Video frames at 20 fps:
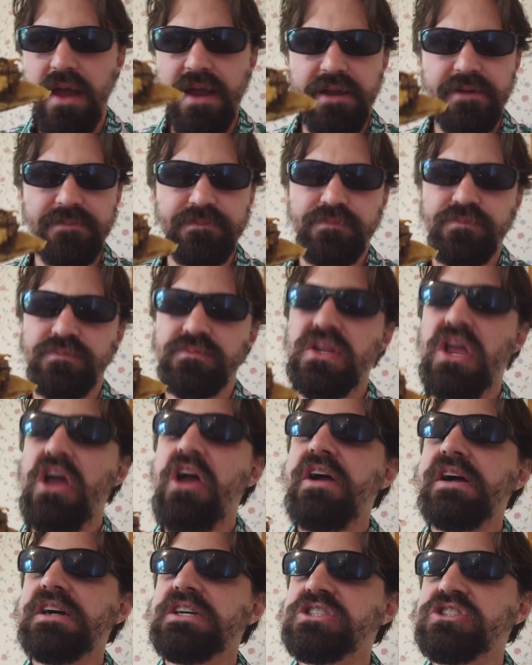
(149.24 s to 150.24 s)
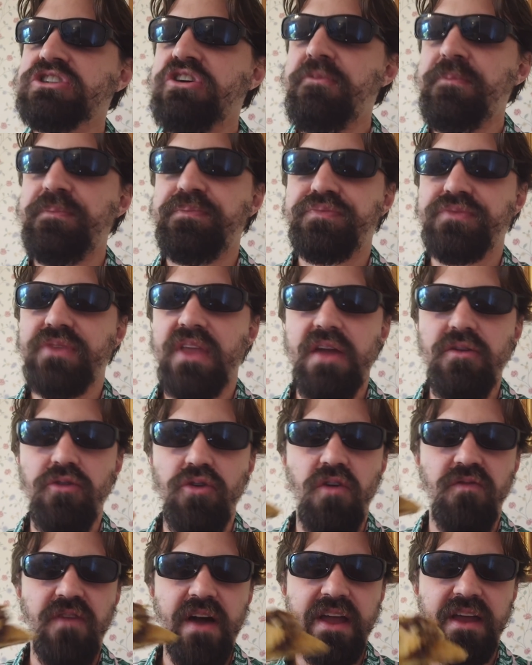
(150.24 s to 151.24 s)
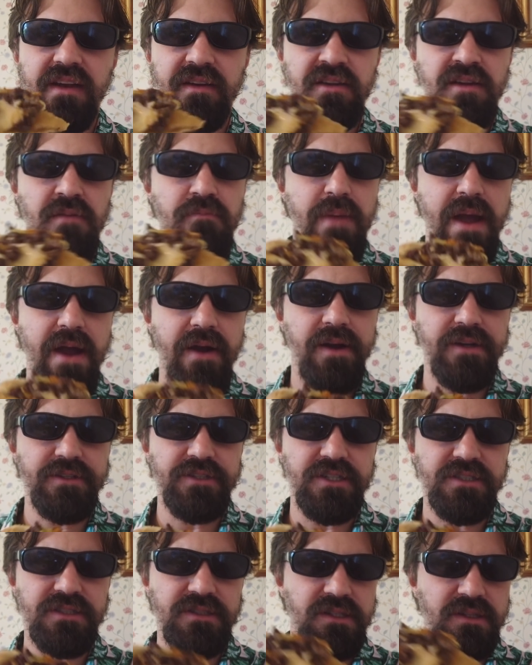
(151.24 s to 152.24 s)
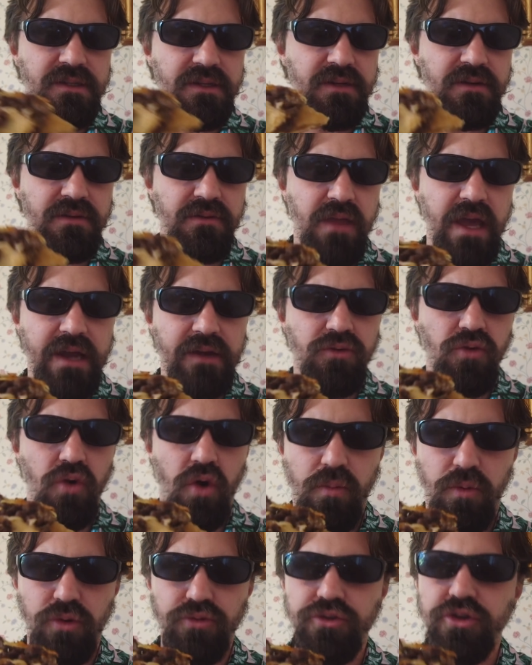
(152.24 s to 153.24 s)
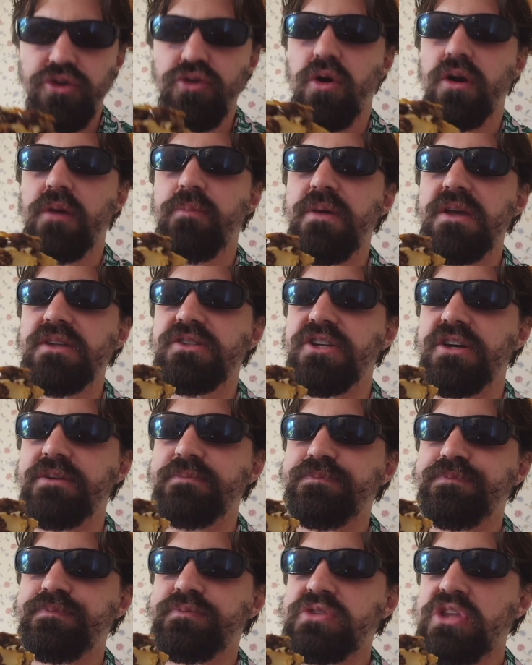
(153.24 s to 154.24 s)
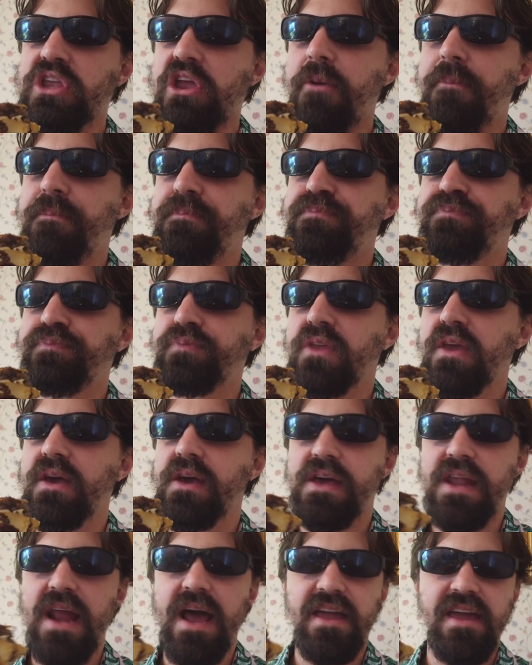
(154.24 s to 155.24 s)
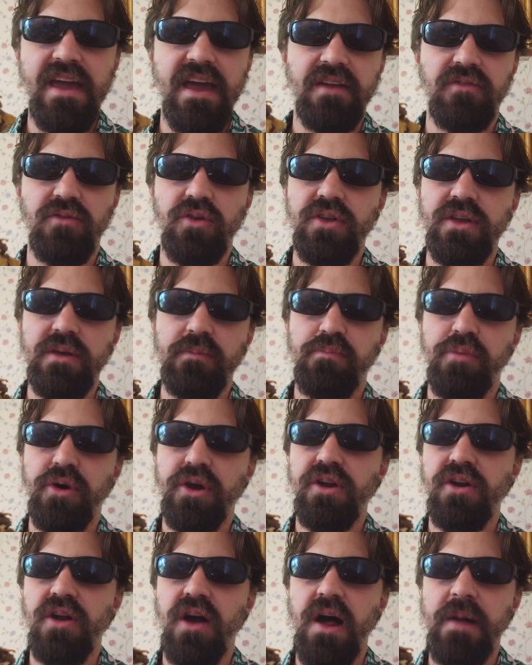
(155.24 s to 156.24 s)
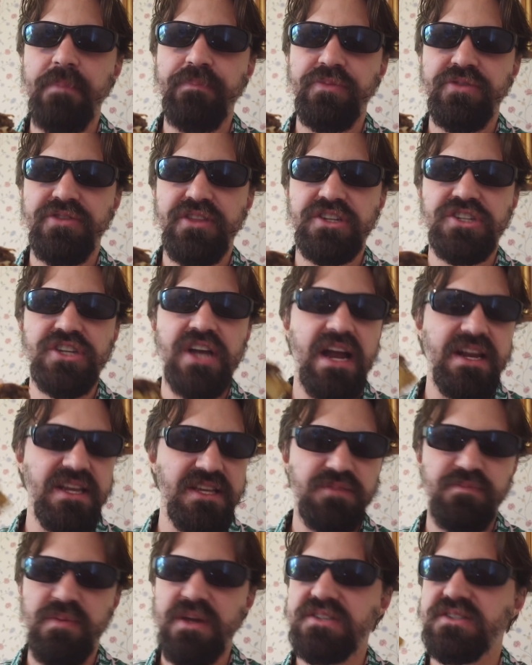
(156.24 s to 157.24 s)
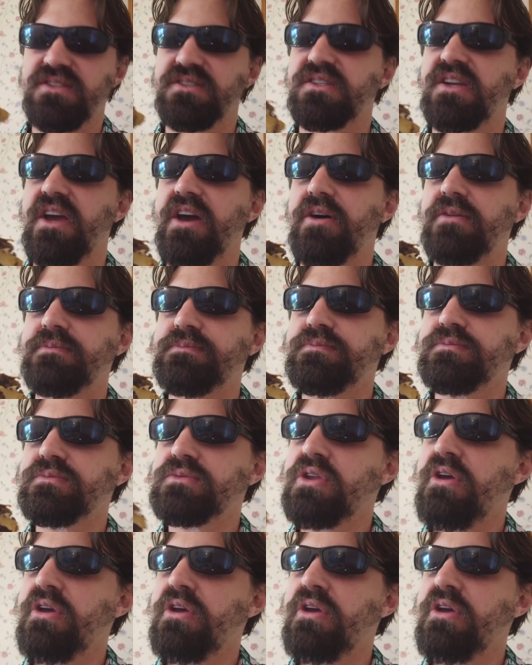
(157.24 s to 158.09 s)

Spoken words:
Like, I don't know if I can compare it just to your like normal New York pizza. And I can't really put it on the Chinese pizza scale.